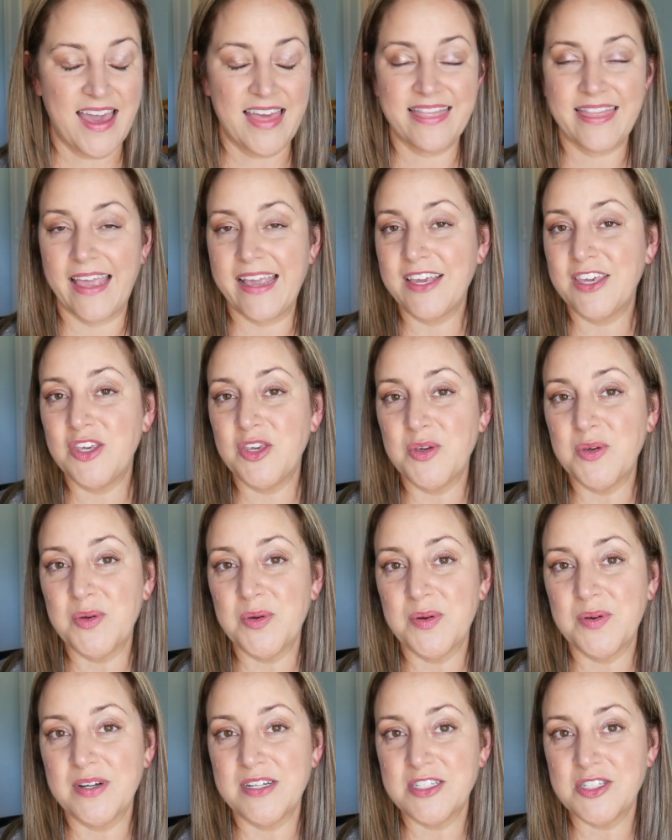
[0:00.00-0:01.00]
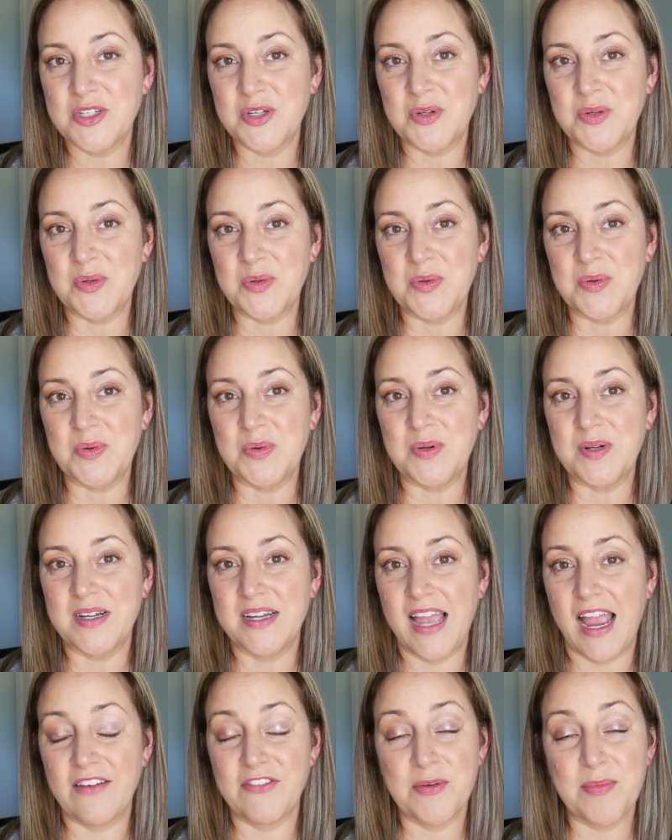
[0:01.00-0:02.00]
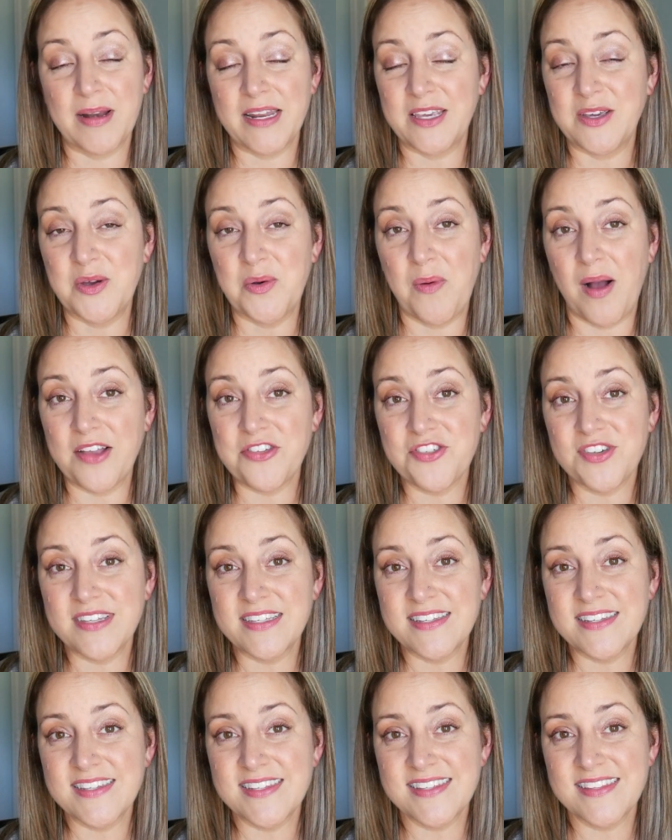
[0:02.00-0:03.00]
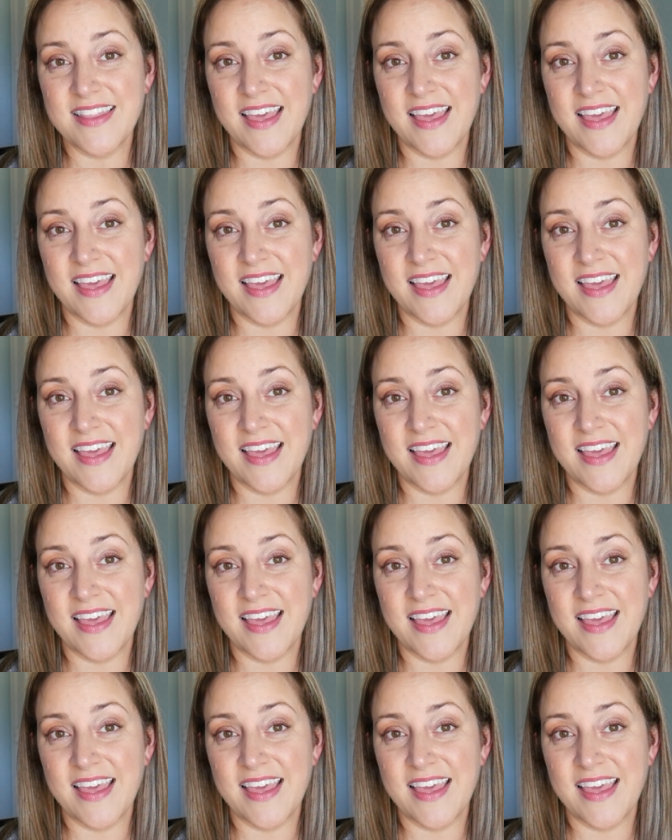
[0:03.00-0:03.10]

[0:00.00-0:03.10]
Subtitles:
Thank you to everybody who watches.